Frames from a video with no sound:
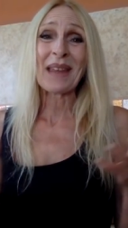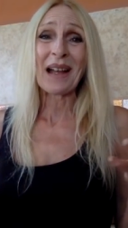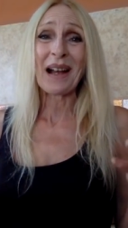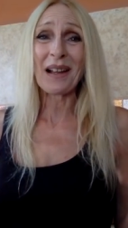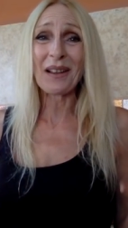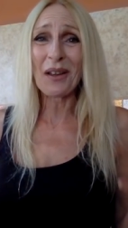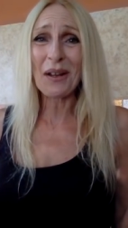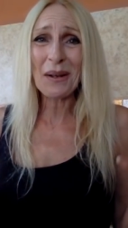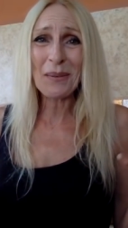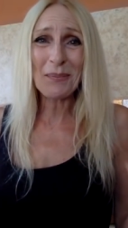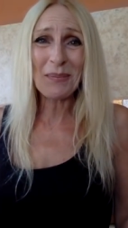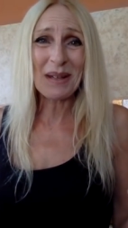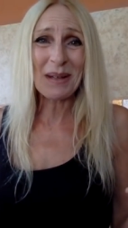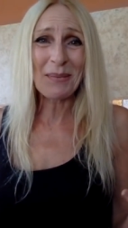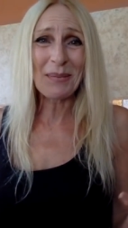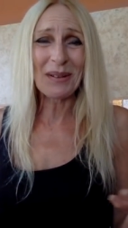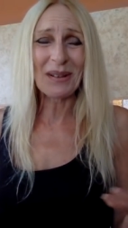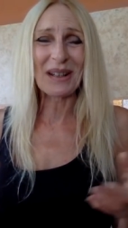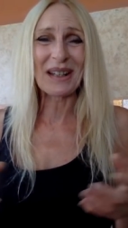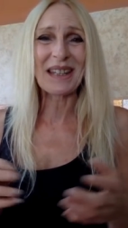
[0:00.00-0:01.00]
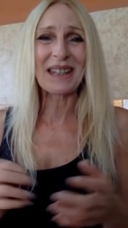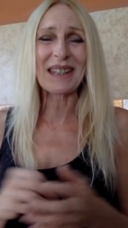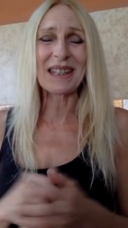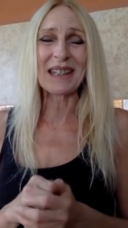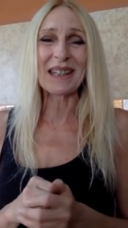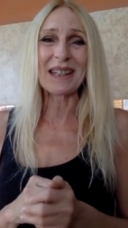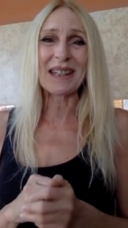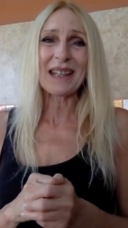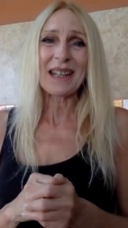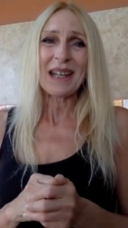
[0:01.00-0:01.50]
a lot of people, I
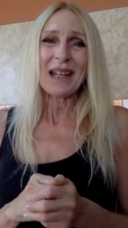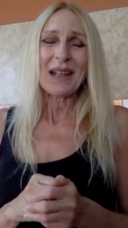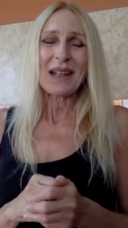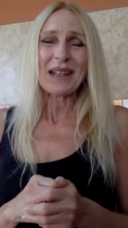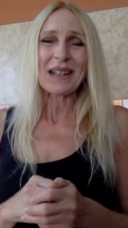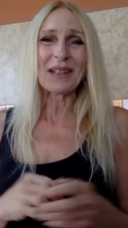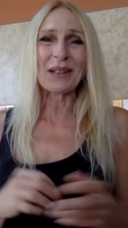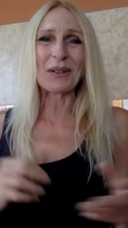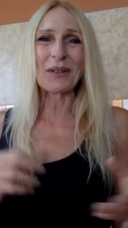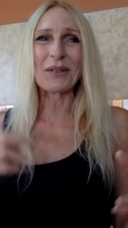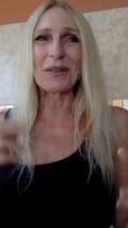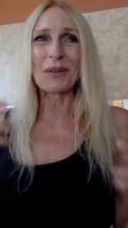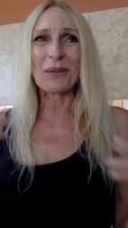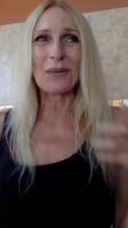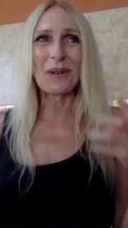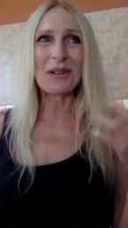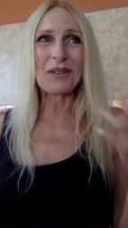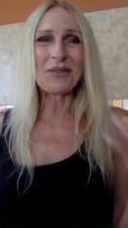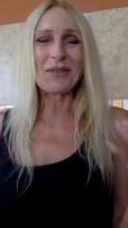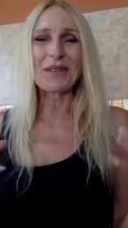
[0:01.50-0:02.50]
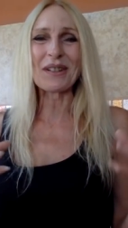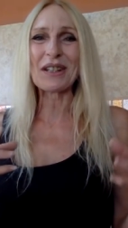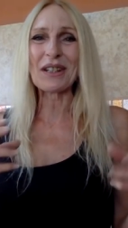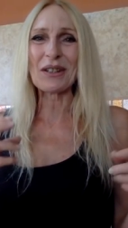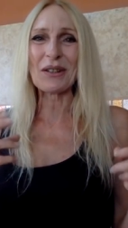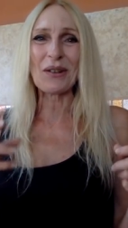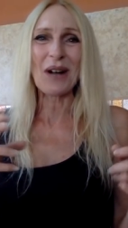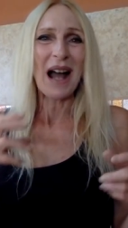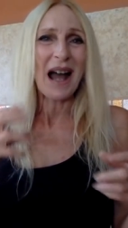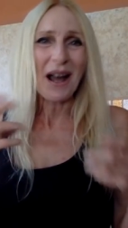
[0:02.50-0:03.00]
think, you know, they're wondering, you
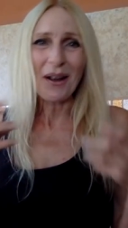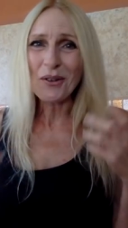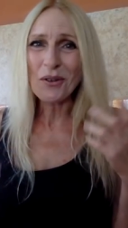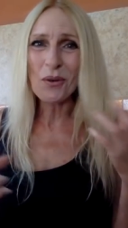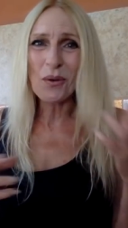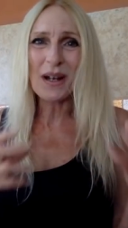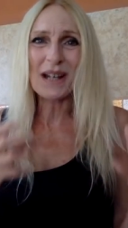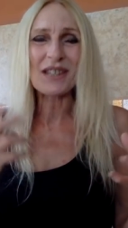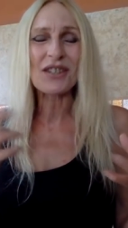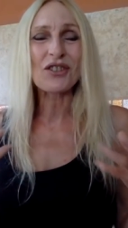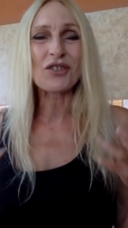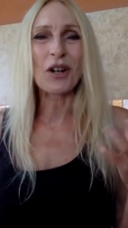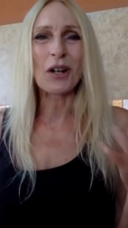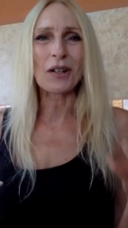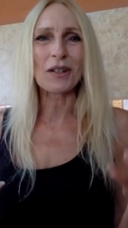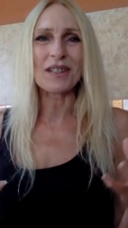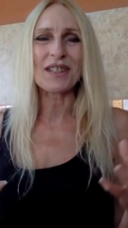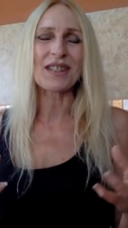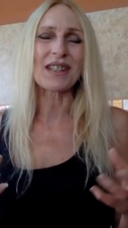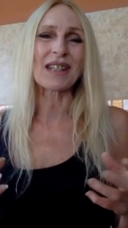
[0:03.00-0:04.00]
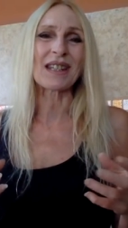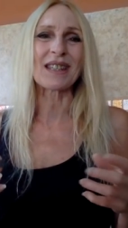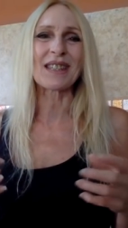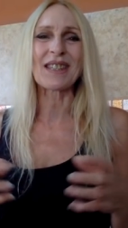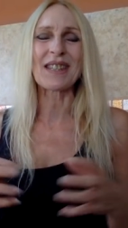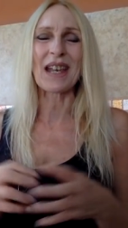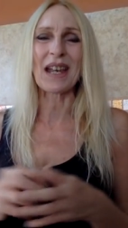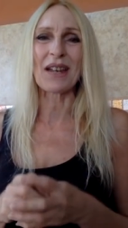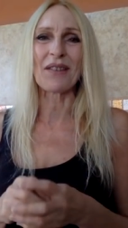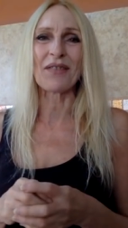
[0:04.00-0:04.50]
know, how do I start seed
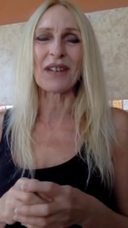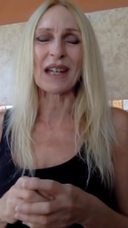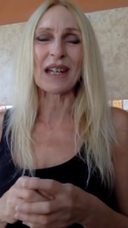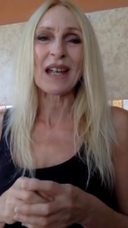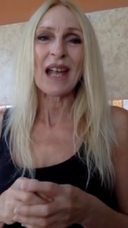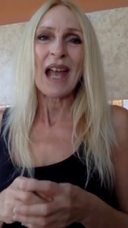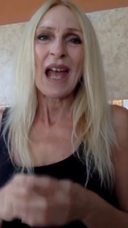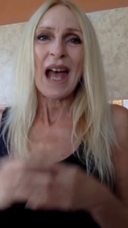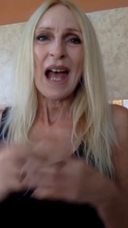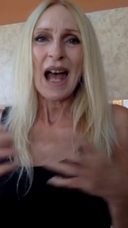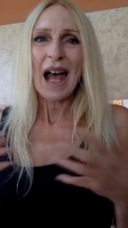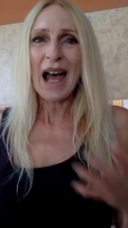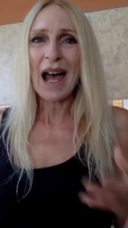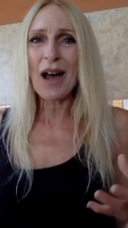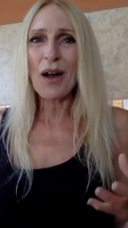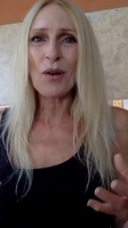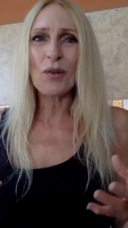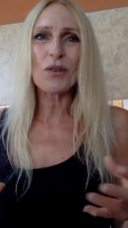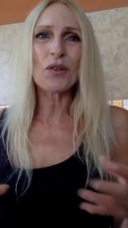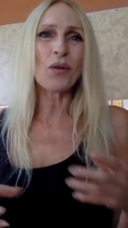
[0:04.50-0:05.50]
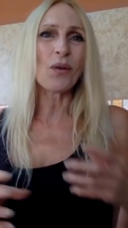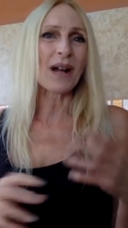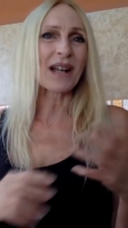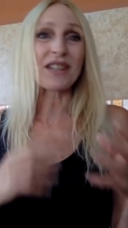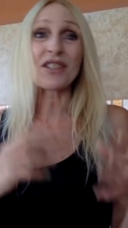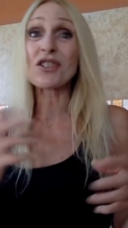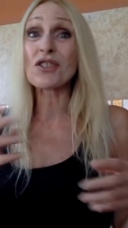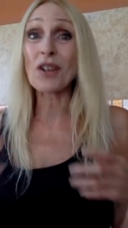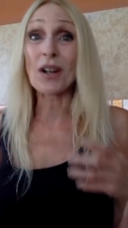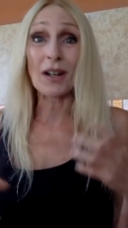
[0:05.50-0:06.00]
saving? How do I
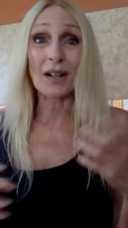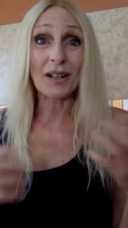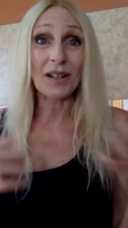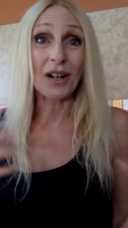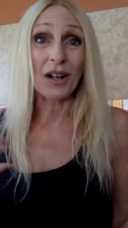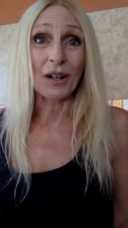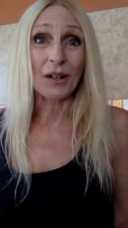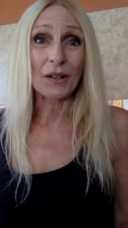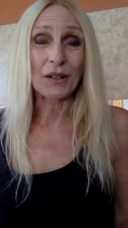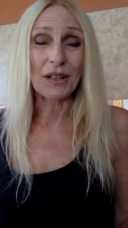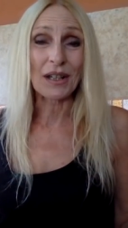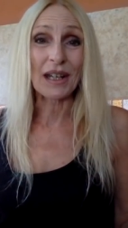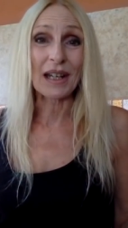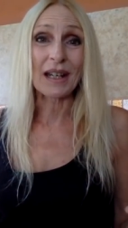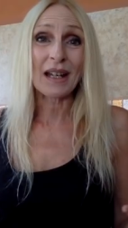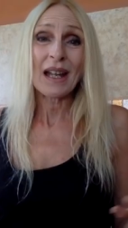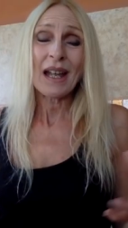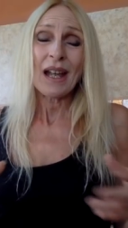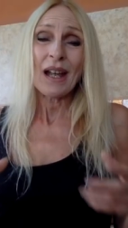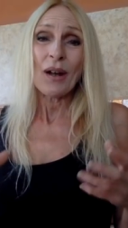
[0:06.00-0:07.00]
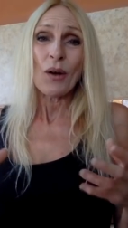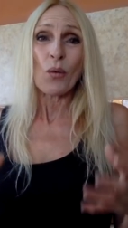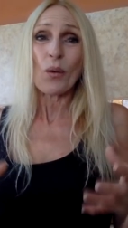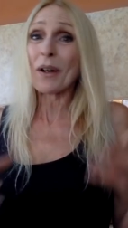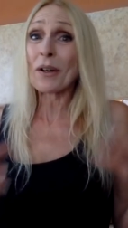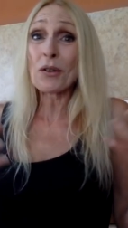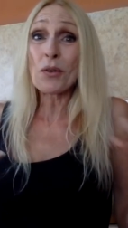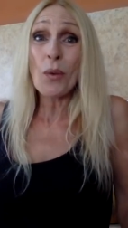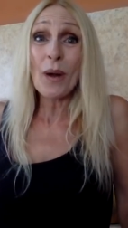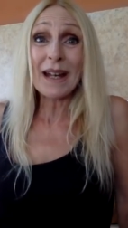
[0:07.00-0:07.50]
start gardening?
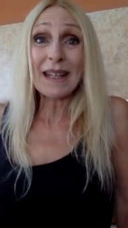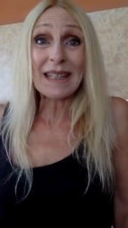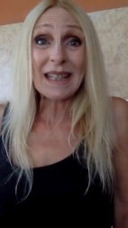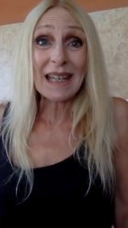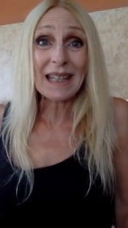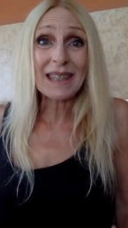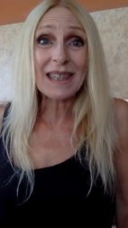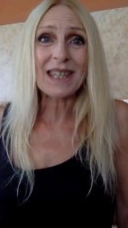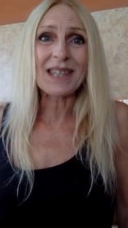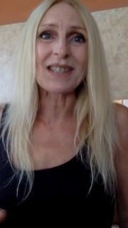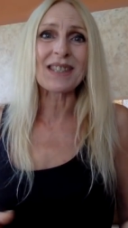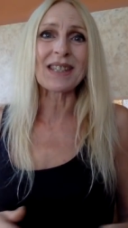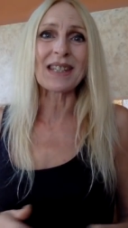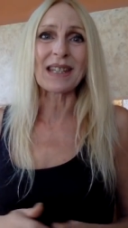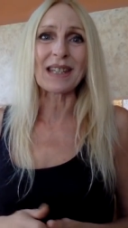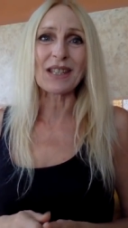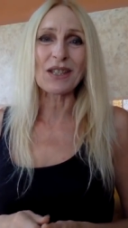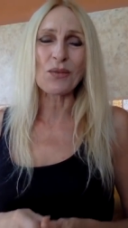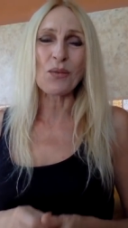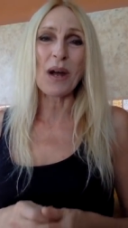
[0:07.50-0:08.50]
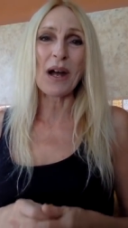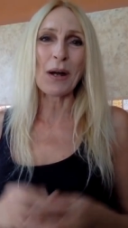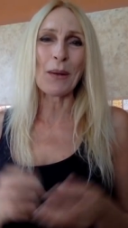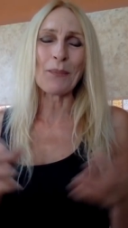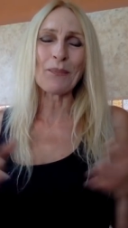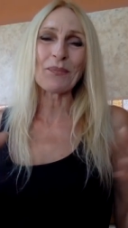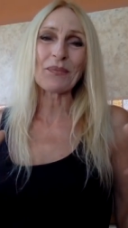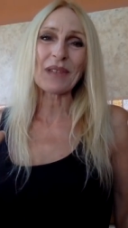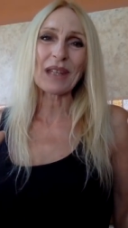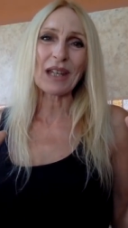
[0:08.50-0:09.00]
Where do I get the seeds?
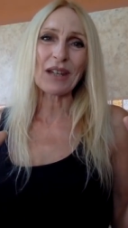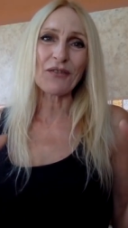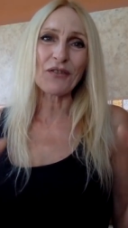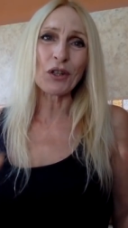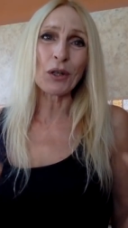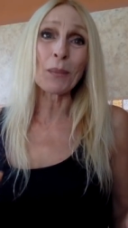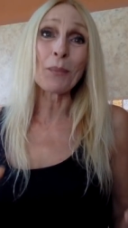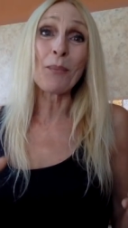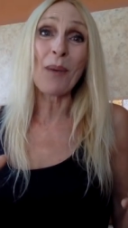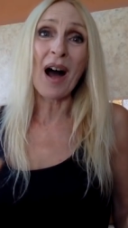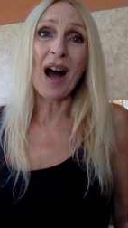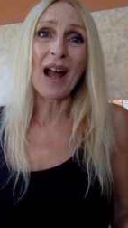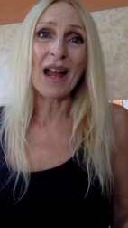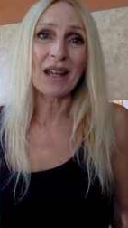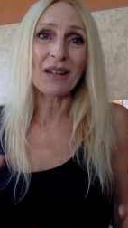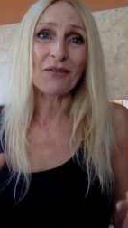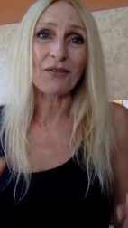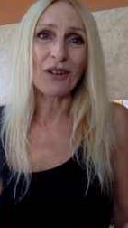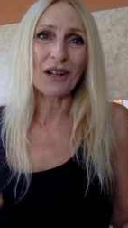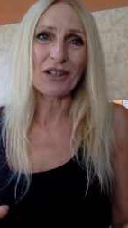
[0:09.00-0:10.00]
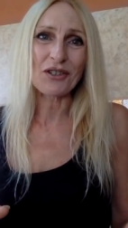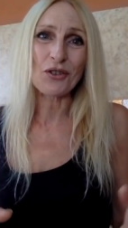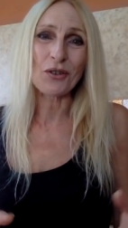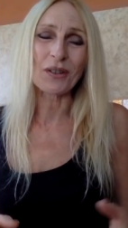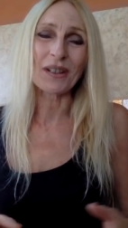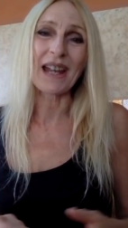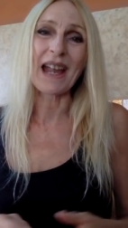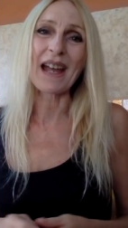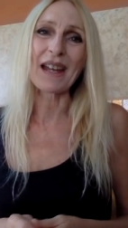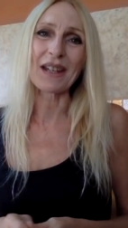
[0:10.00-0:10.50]
Well, if you're buying fresh
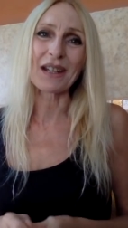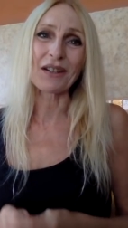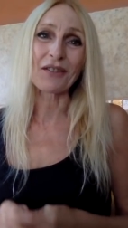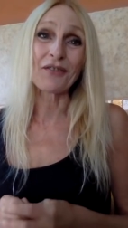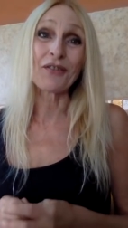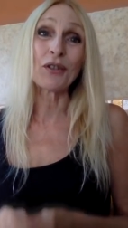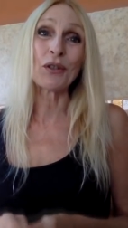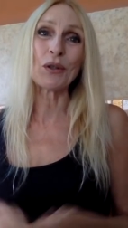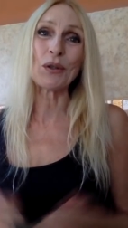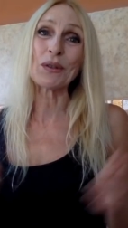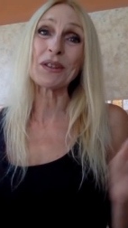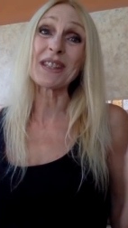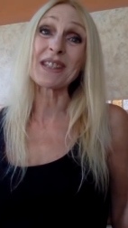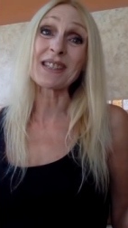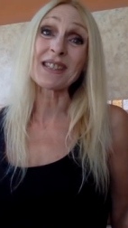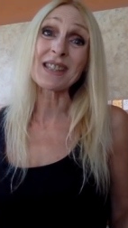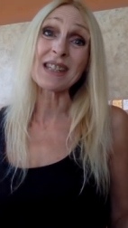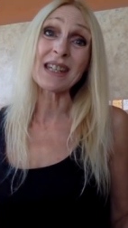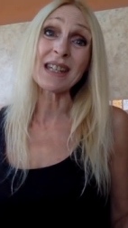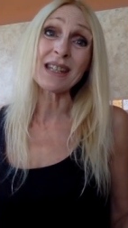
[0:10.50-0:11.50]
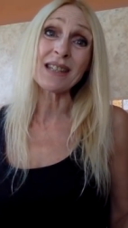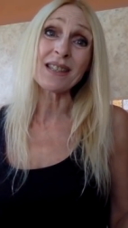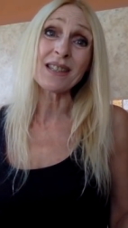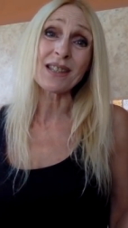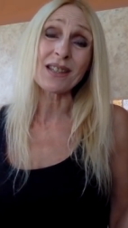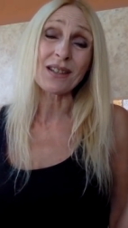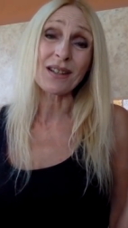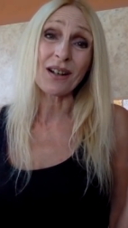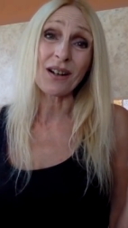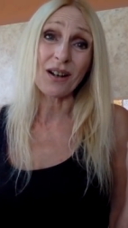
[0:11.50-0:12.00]
organic food, the
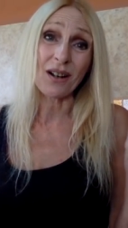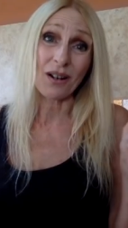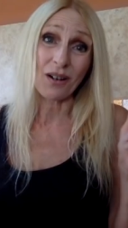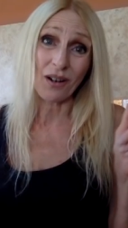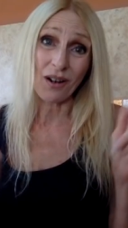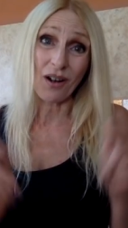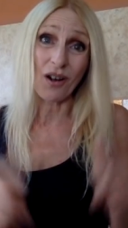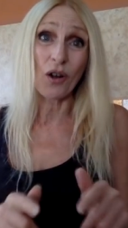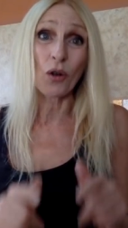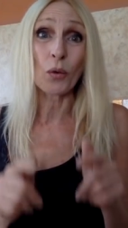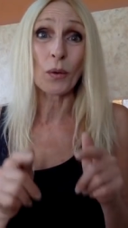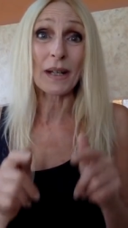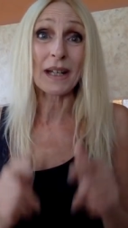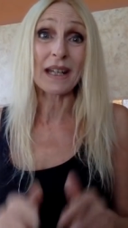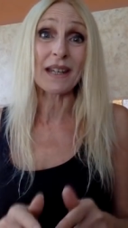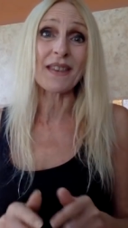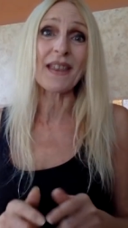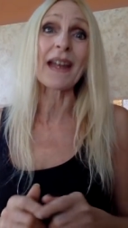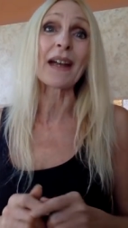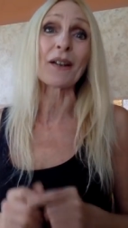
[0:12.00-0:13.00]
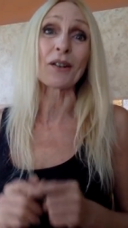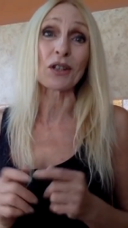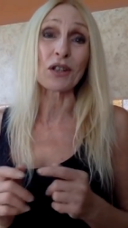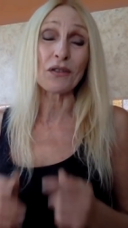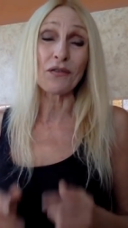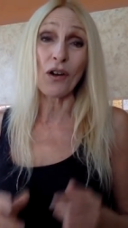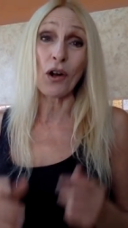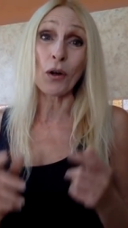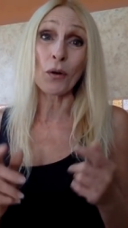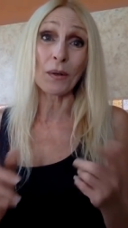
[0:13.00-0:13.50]
seeds are already there.
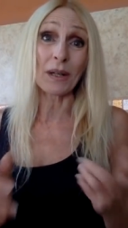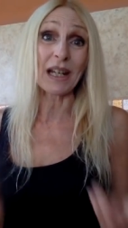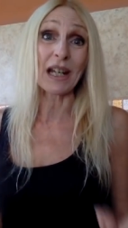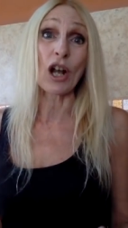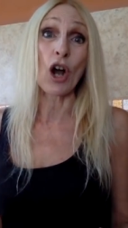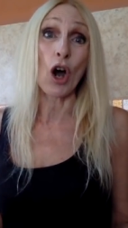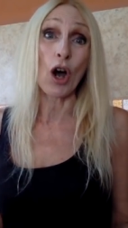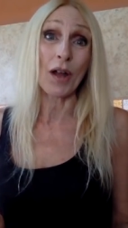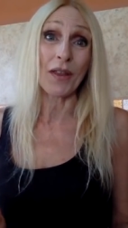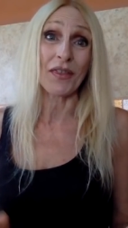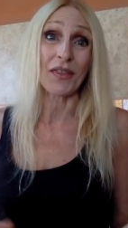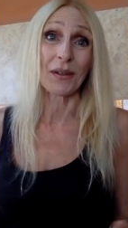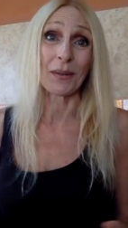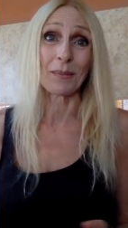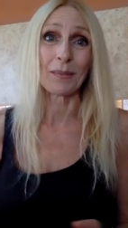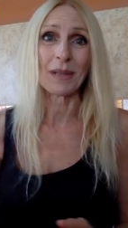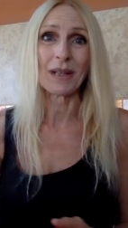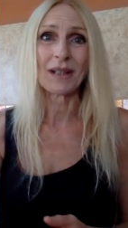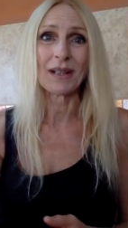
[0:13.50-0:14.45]
You've already got them.